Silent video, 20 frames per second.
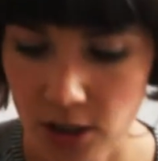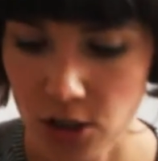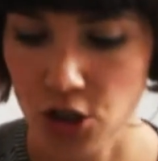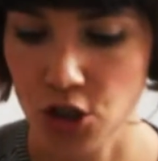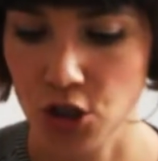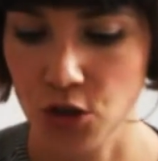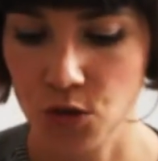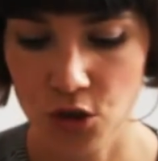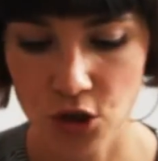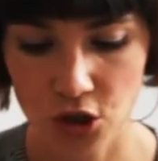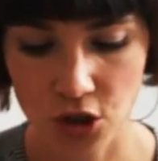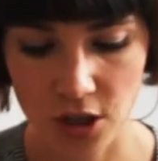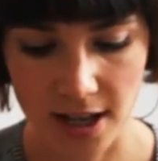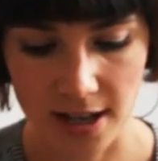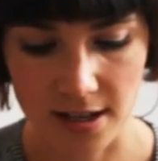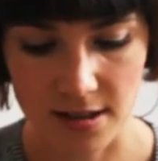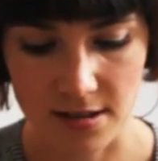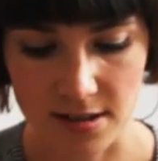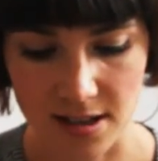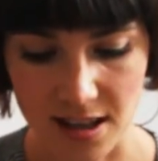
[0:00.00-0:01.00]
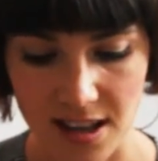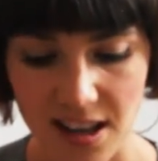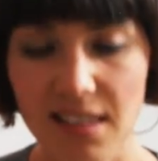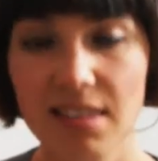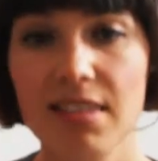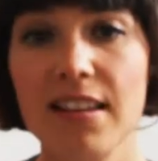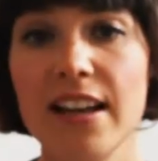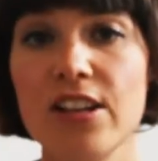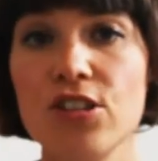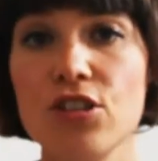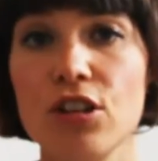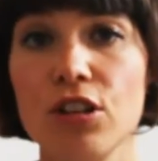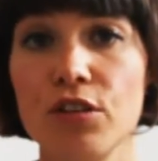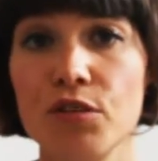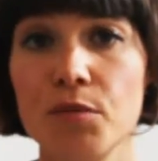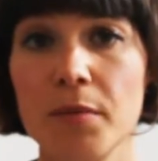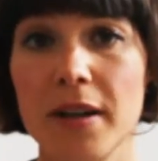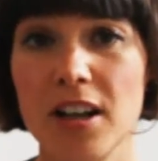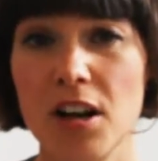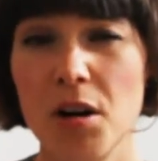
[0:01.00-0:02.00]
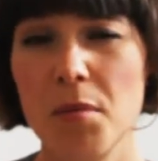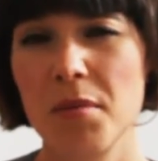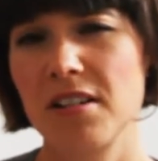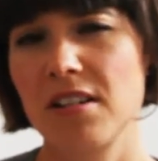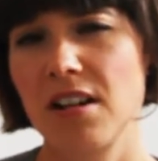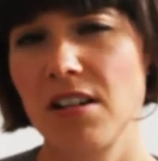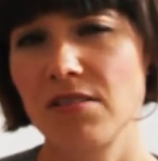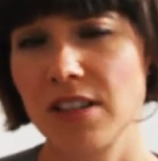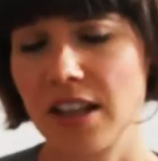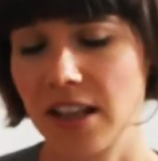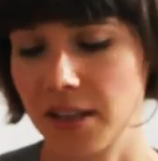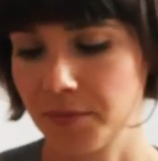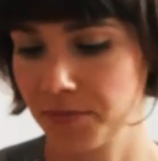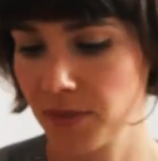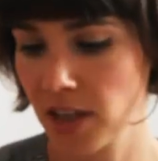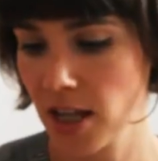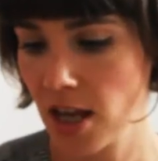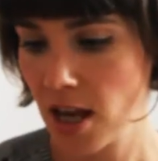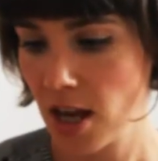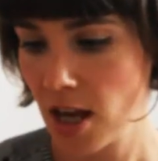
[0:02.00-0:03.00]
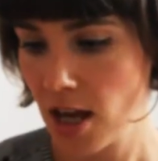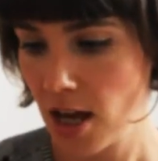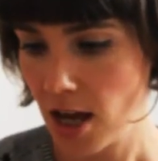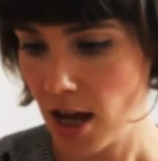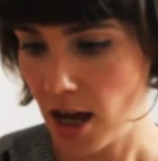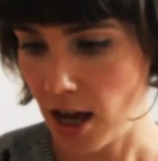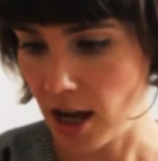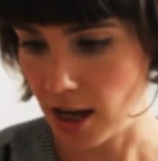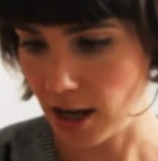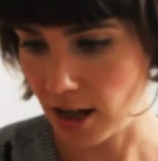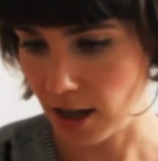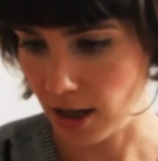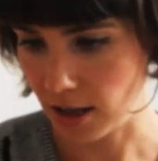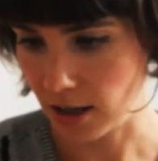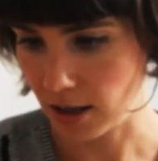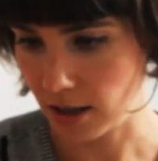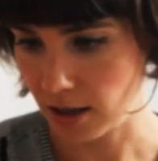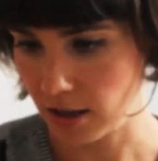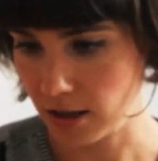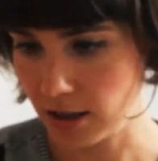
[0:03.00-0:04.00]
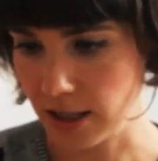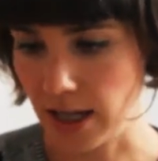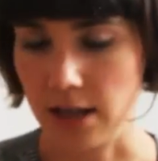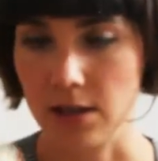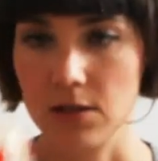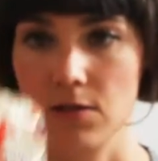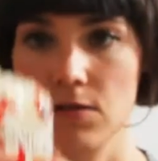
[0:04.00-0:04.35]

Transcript: just showed you has leaked all over my cupboard. Lovely. Yeah,